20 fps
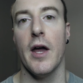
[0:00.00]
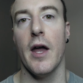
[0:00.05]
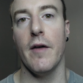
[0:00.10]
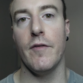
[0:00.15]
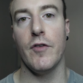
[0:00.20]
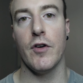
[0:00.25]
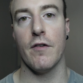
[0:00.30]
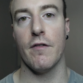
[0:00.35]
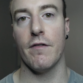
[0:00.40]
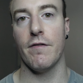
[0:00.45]

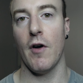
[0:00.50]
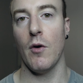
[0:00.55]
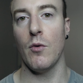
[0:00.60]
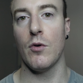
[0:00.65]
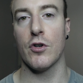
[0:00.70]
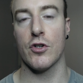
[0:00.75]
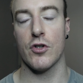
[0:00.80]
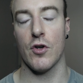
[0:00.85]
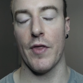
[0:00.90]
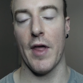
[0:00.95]
if you can
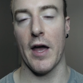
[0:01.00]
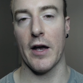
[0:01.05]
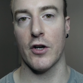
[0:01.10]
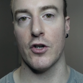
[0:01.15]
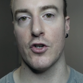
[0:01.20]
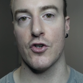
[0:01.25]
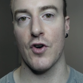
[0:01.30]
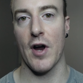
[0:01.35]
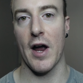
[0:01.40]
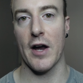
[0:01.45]
focus on that
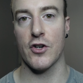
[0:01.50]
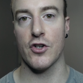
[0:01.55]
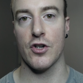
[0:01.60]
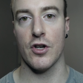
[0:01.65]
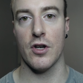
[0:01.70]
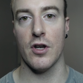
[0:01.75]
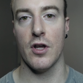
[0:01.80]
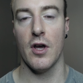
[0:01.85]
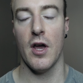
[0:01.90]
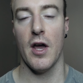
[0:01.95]

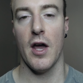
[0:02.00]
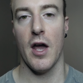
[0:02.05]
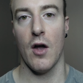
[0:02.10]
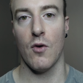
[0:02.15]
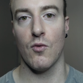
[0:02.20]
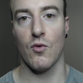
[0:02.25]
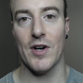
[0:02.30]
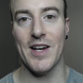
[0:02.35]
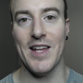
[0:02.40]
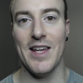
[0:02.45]
contraction
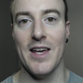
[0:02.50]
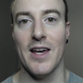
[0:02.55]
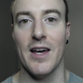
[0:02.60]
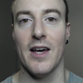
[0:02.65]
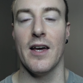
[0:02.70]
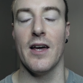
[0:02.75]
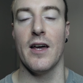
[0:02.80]
and really